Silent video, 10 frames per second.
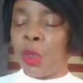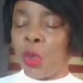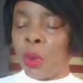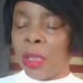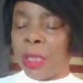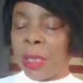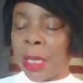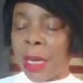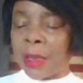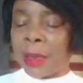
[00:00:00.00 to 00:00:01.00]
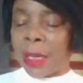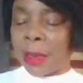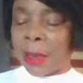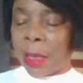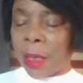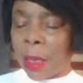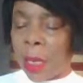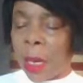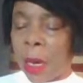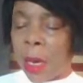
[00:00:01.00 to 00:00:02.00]
Judith Asasah,
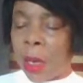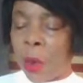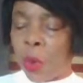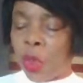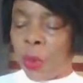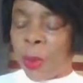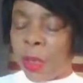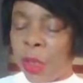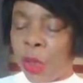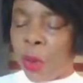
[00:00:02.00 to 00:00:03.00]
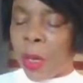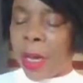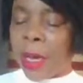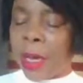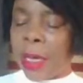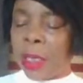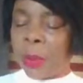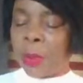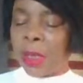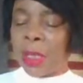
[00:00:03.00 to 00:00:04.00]
who is based in UK
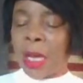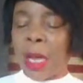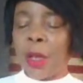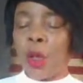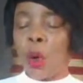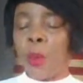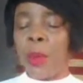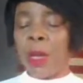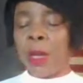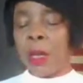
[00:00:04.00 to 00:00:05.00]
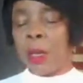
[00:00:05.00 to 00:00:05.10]
against Mr. Yomi